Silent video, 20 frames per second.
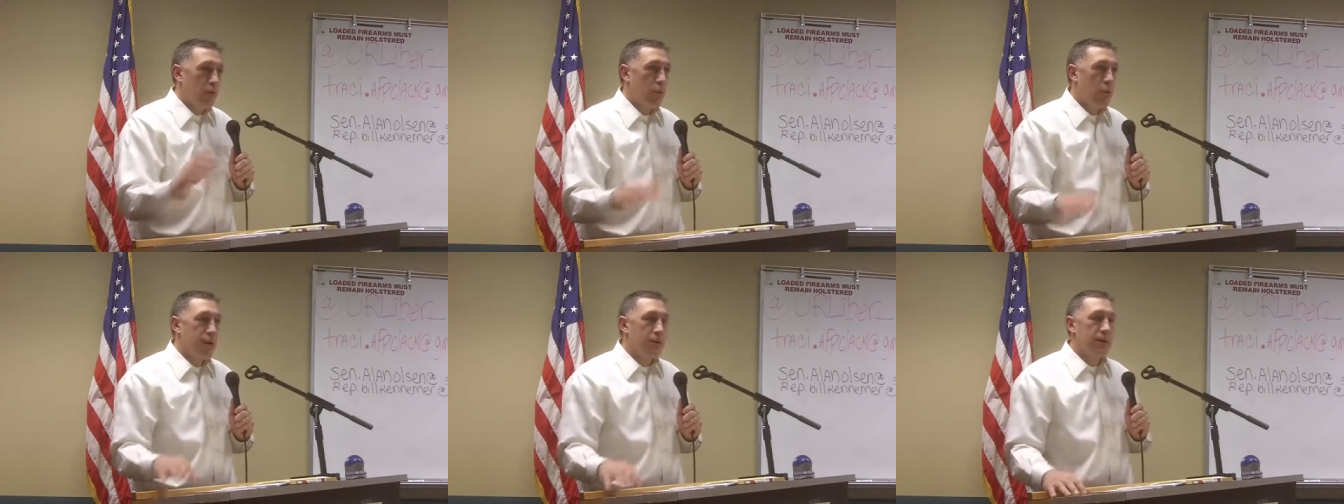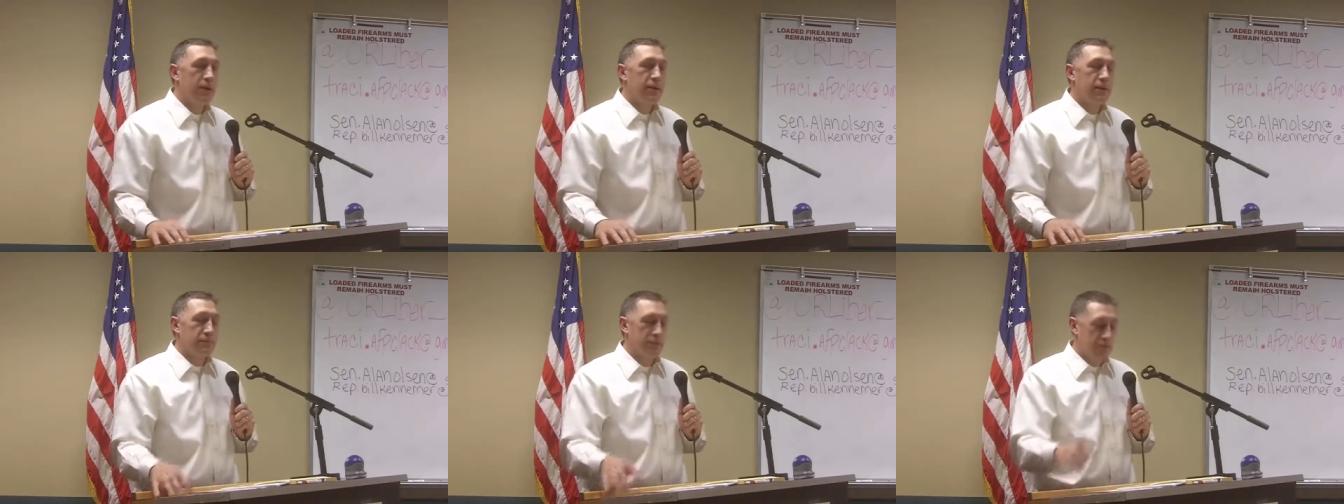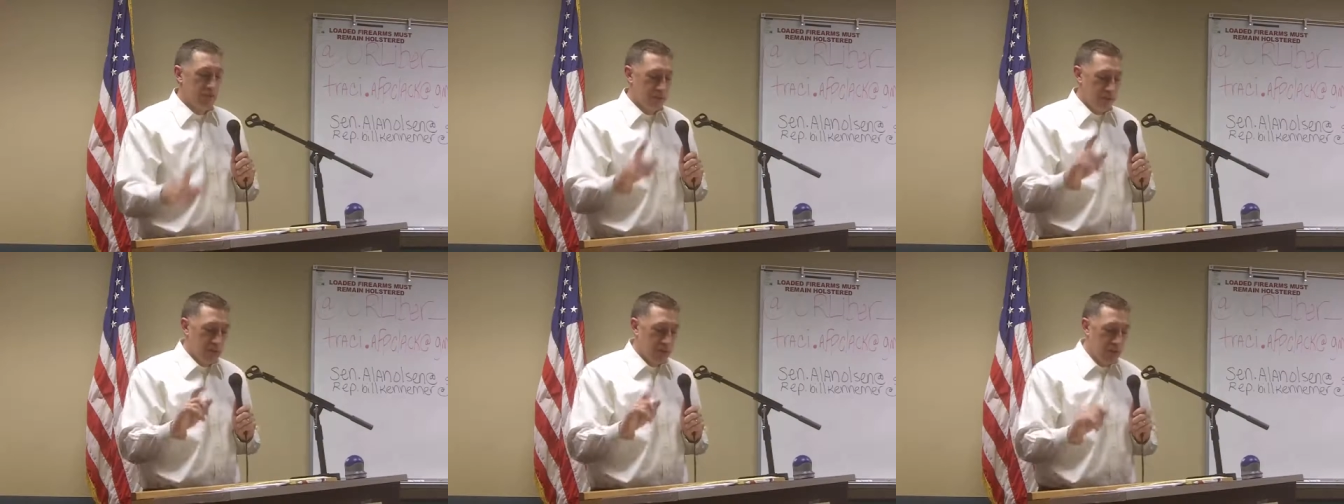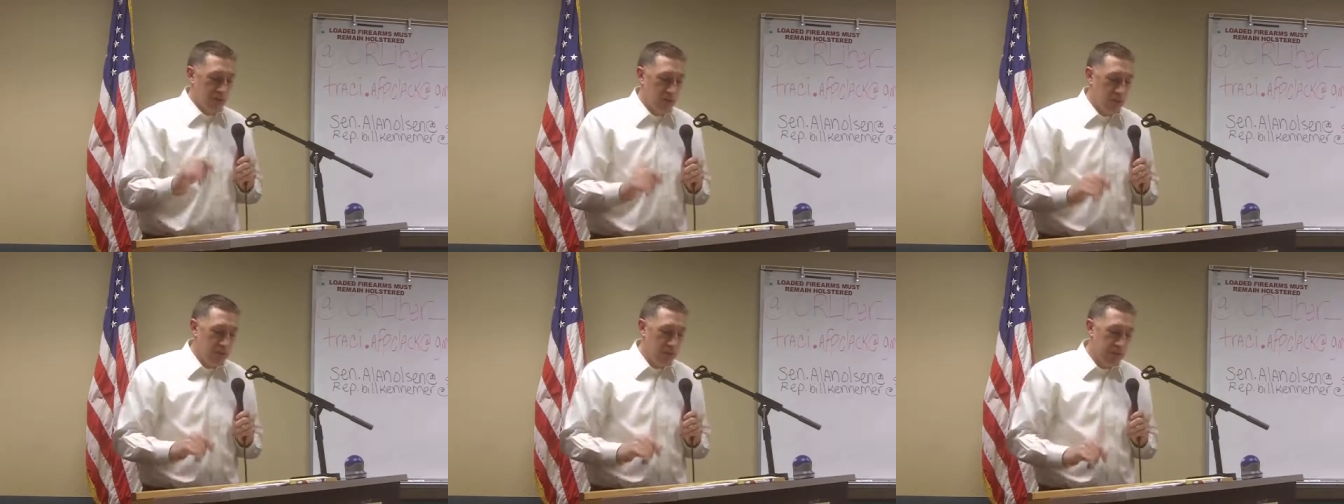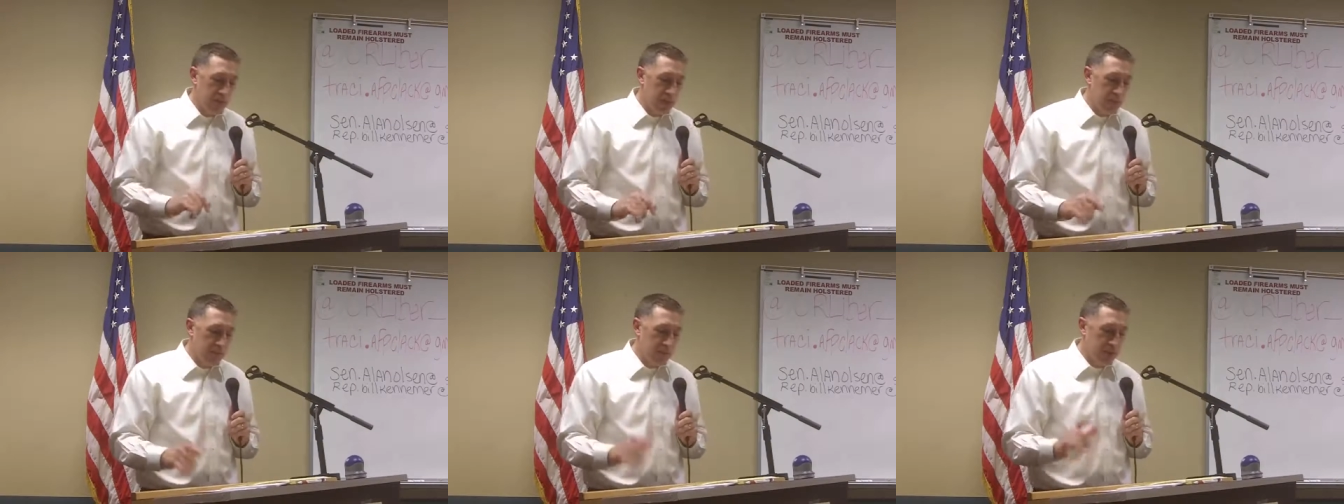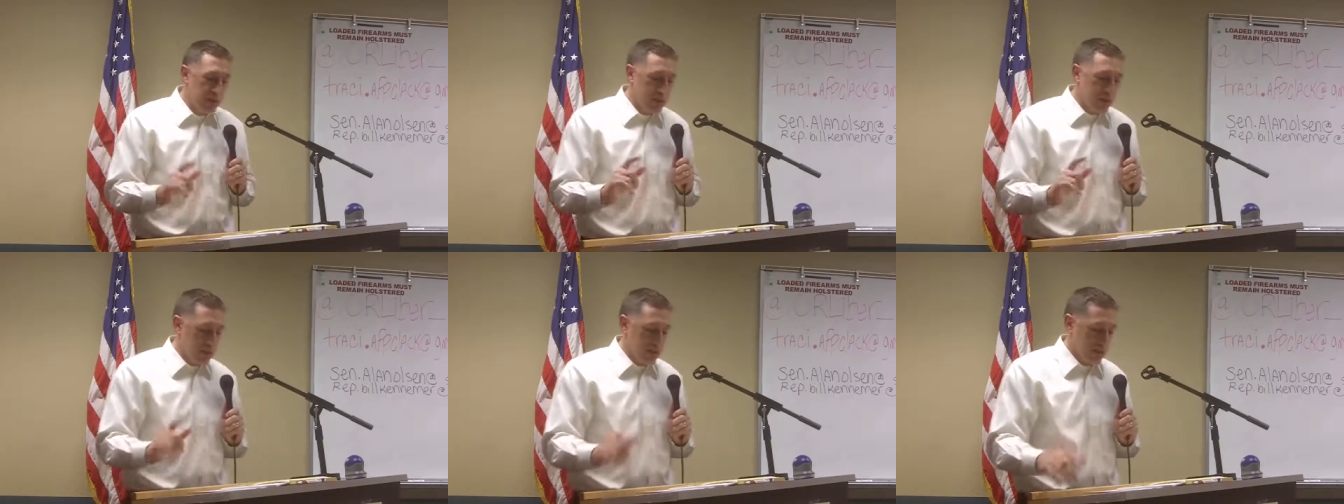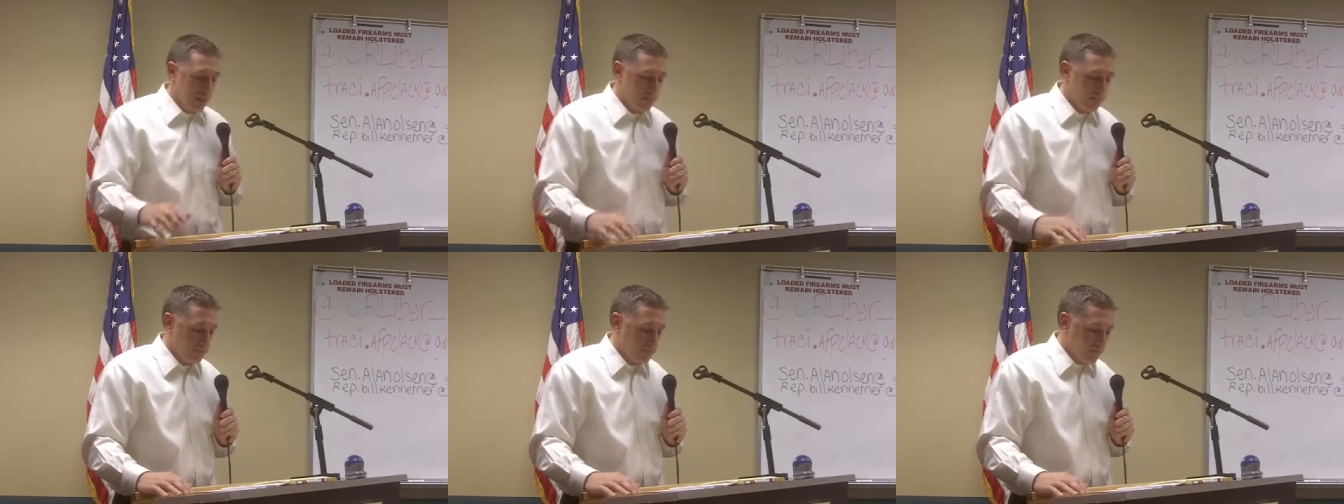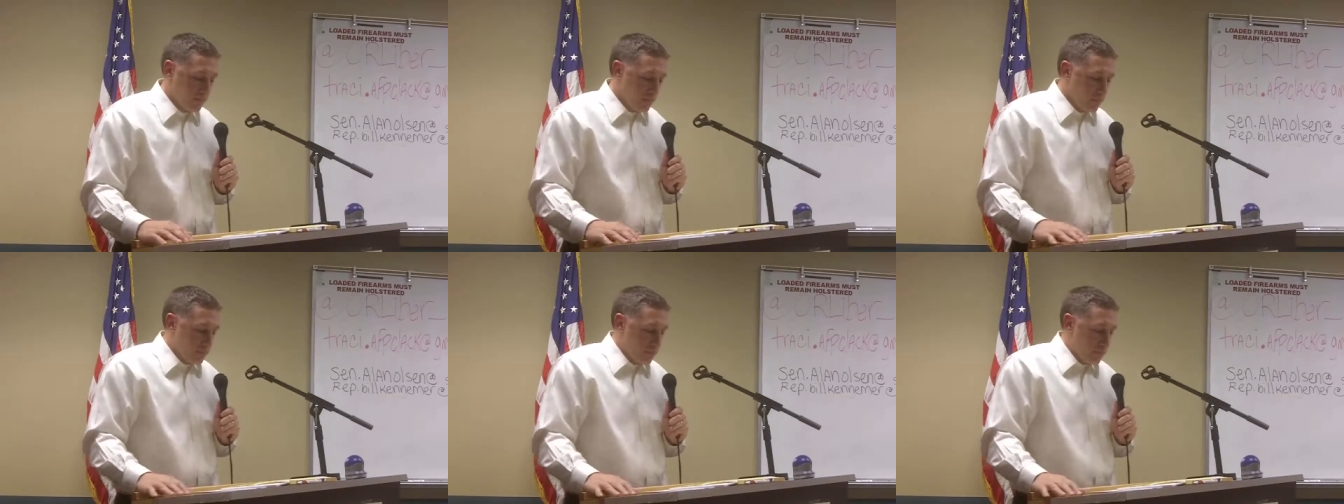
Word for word: What, think for a minute, picture